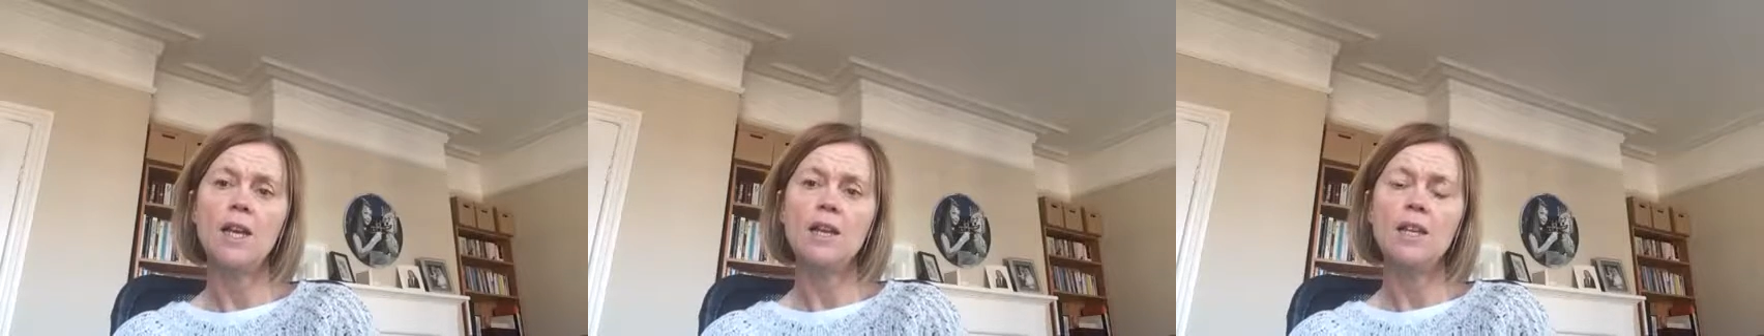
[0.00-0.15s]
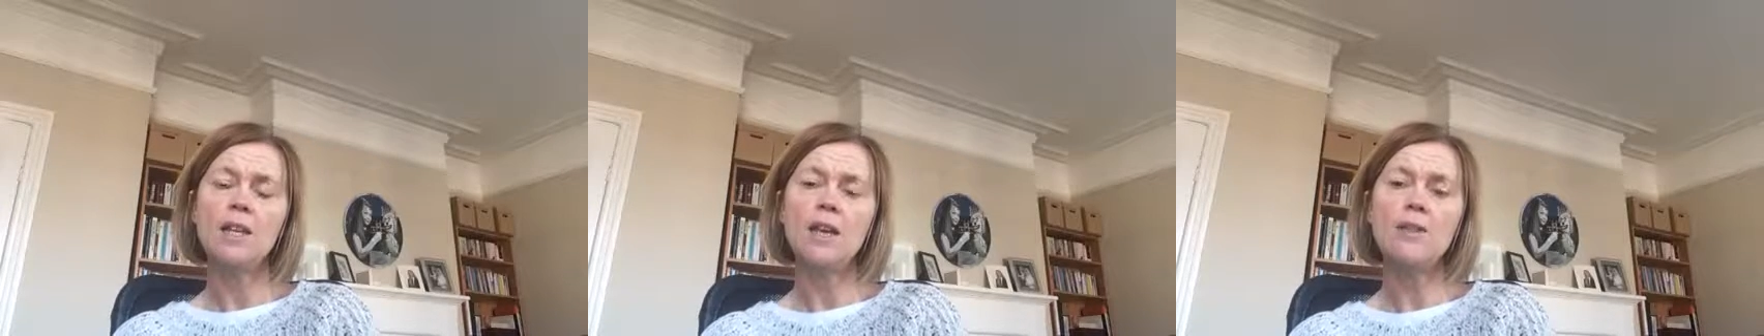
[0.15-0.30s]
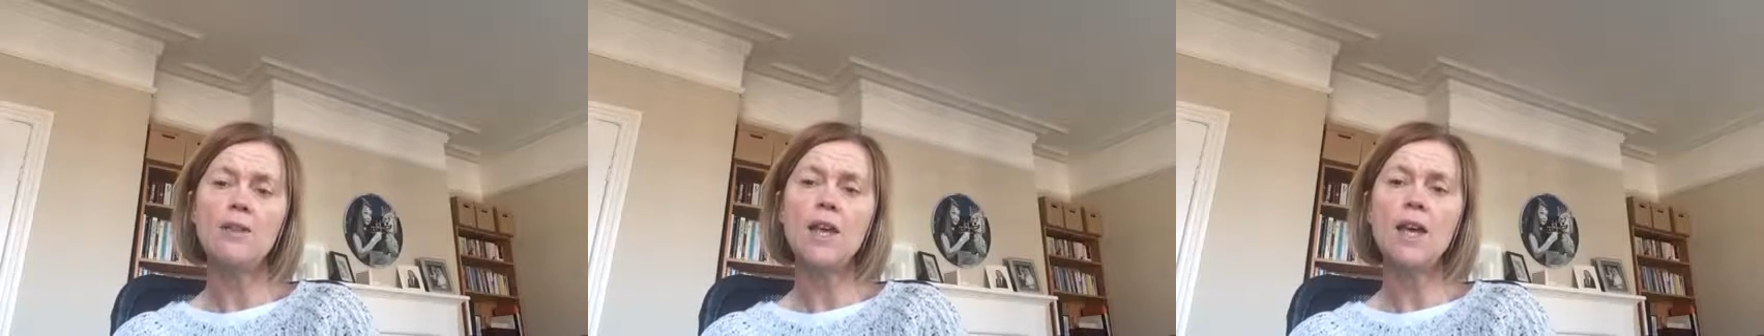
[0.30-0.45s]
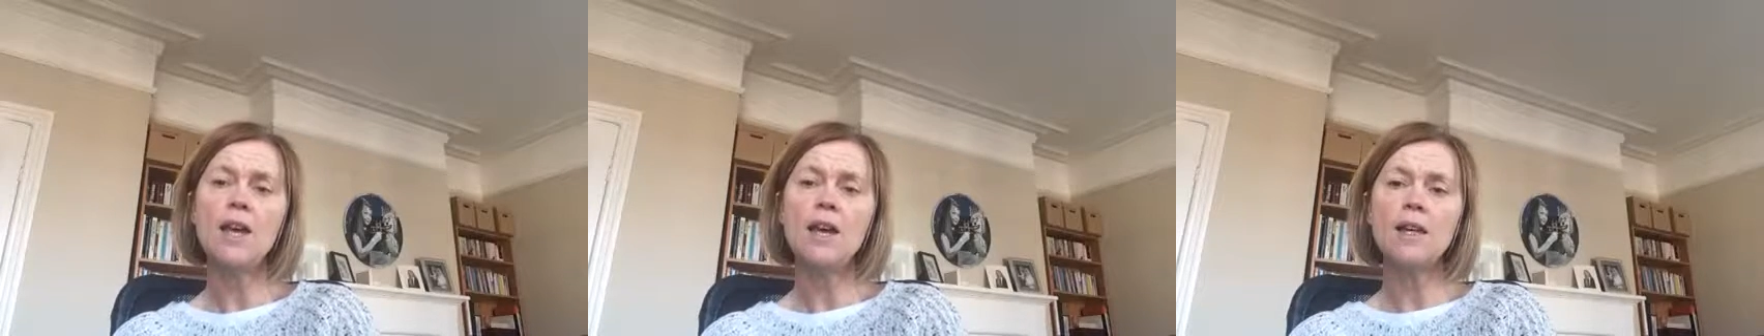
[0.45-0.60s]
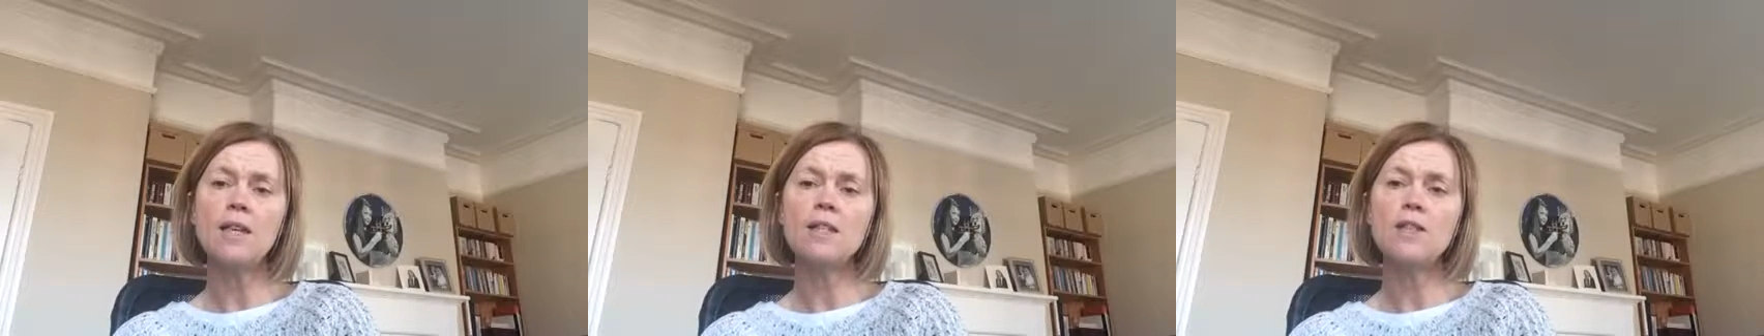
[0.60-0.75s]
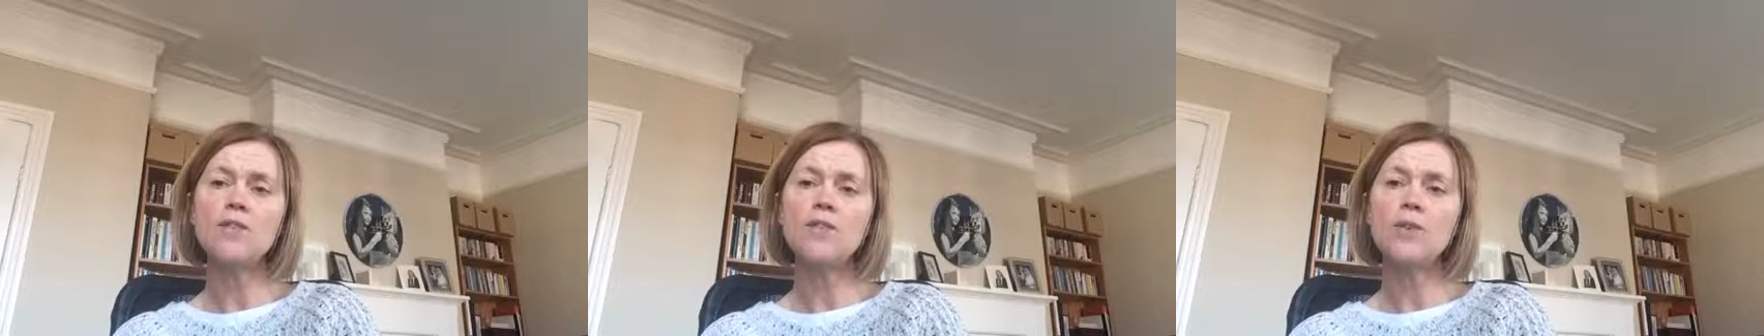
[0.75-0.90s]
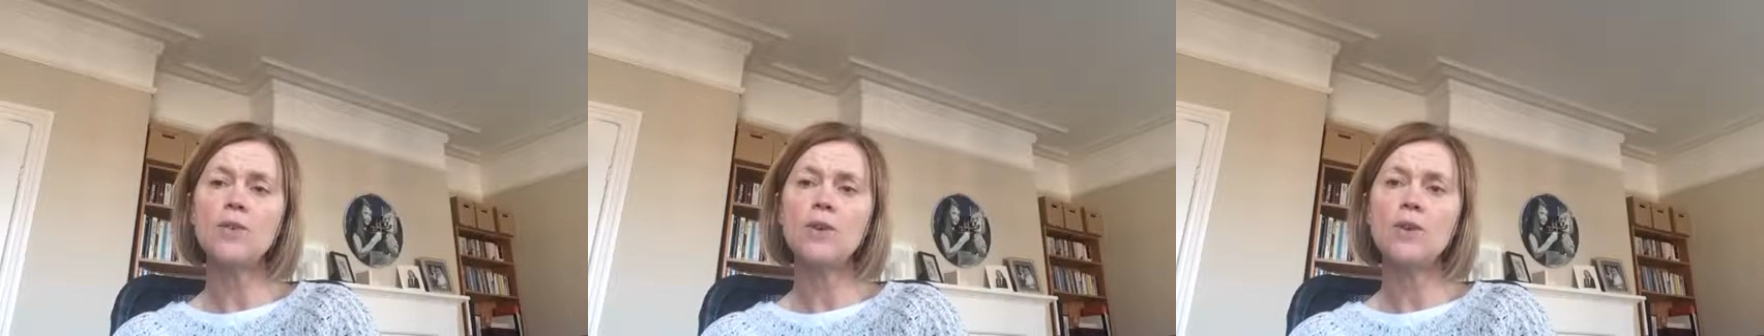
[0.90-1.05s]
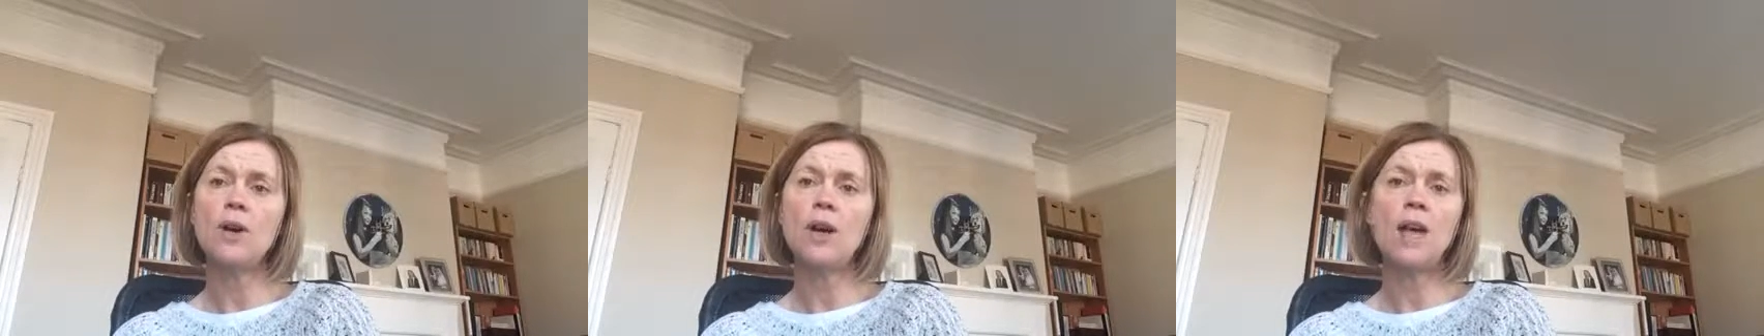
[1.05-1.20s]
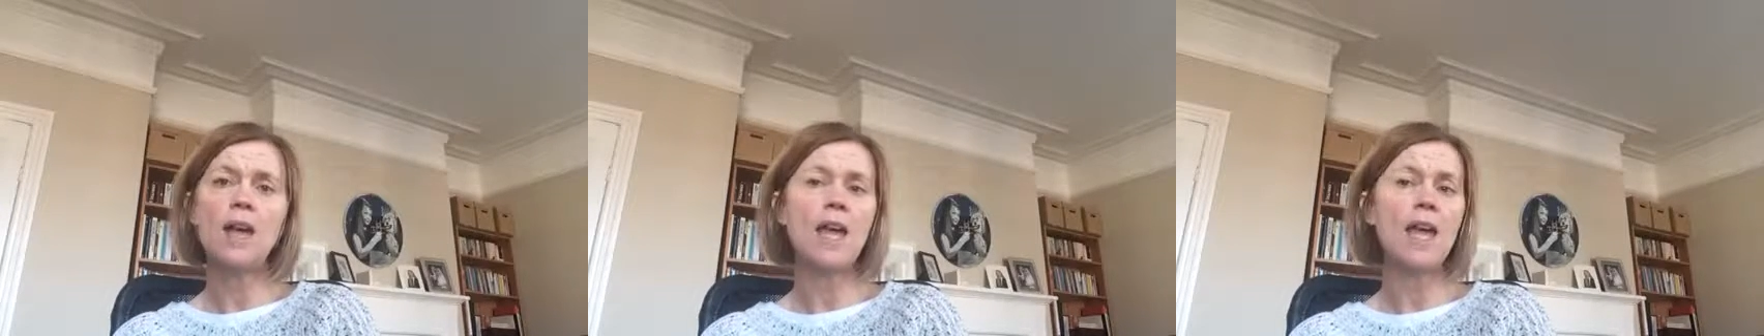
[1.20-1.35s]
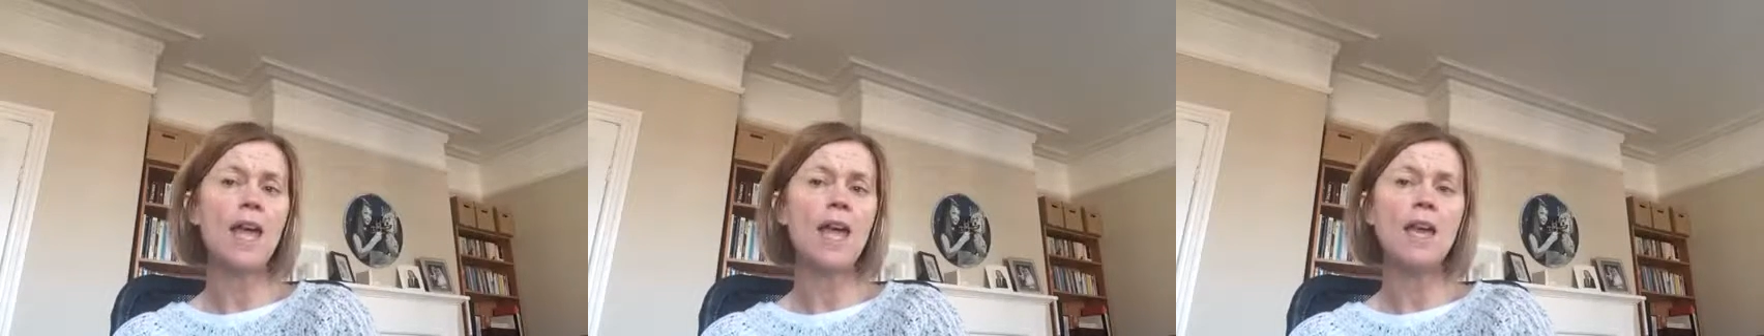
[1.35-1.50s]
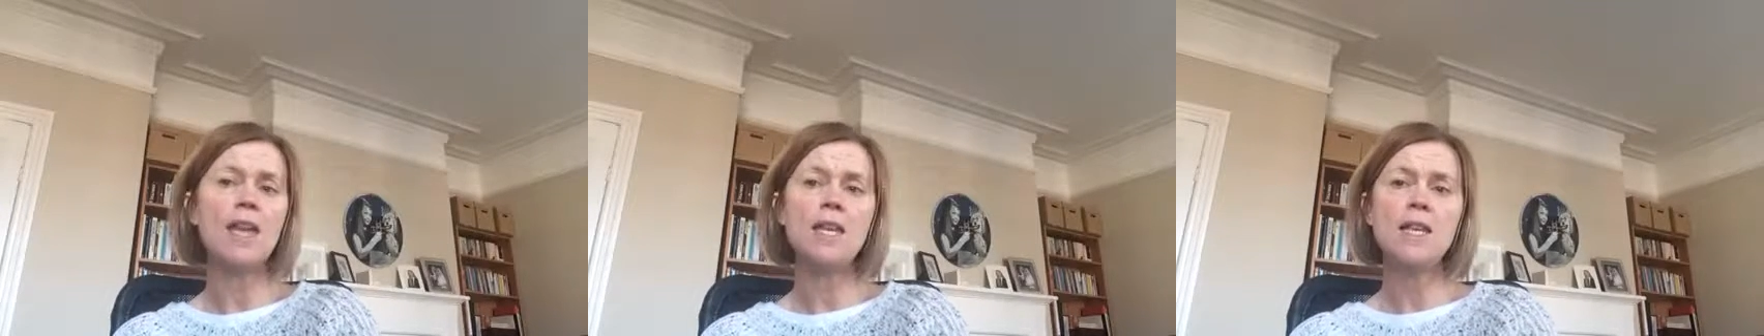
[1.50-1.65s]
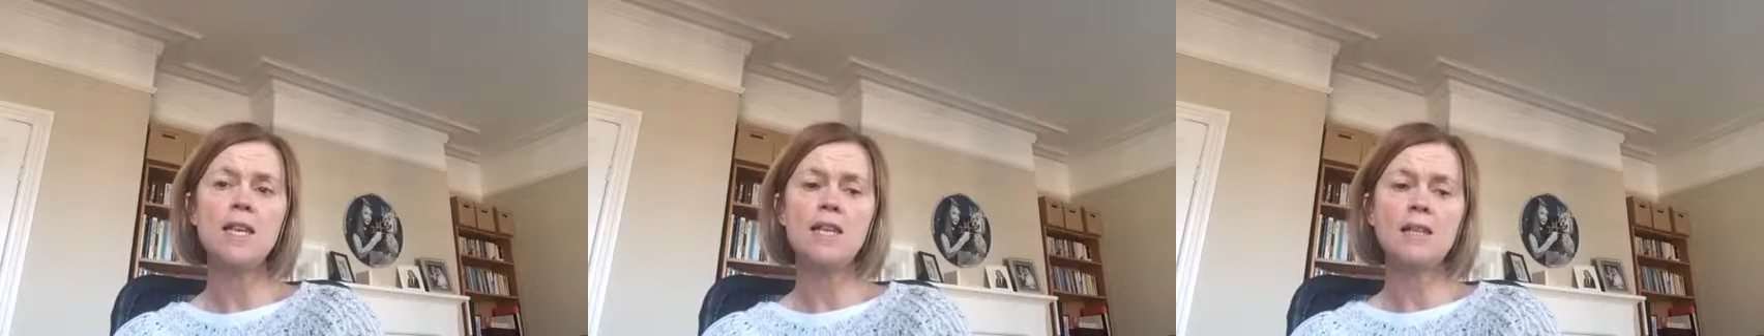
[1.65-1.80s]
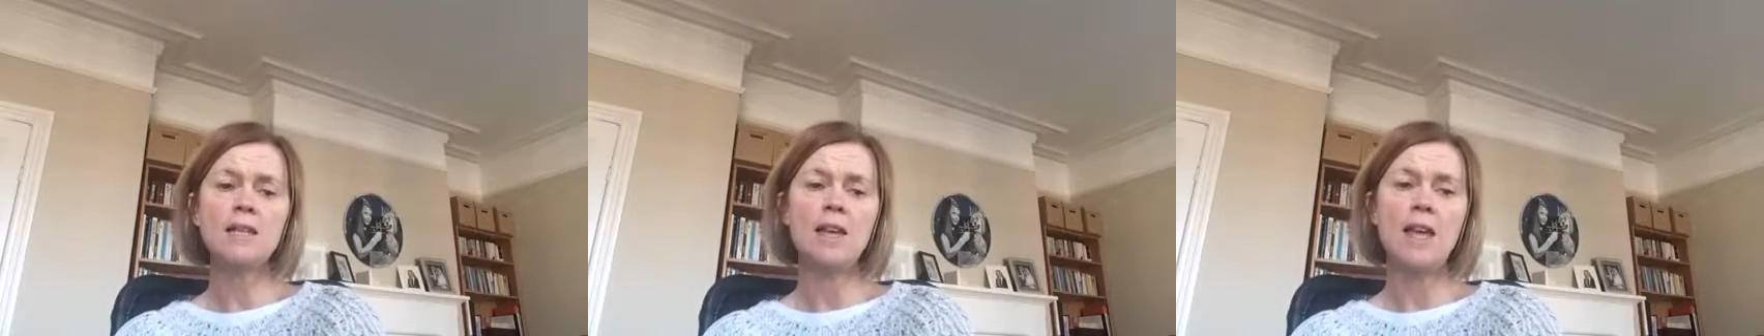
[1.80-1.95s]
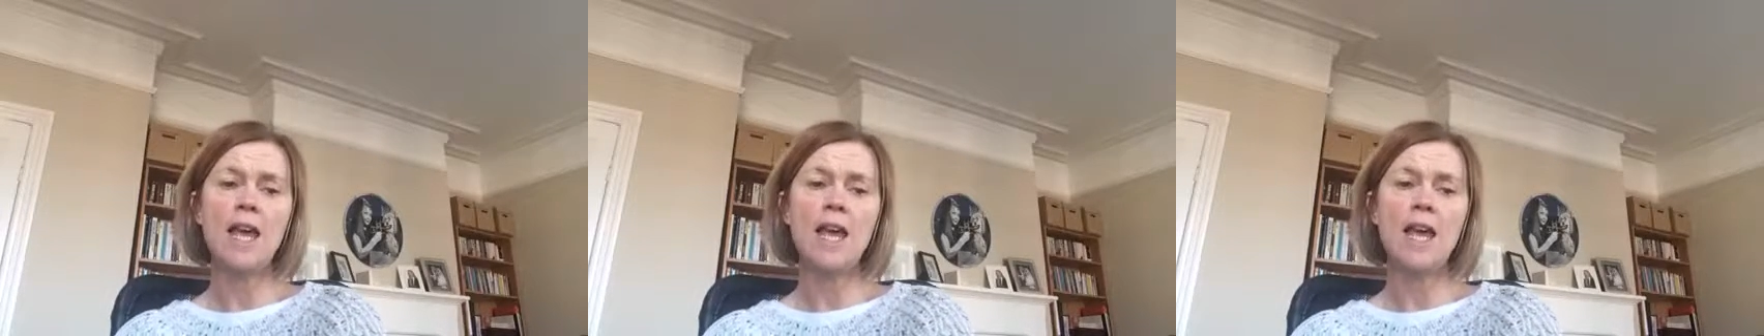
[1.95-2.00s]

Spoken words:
Now that is for any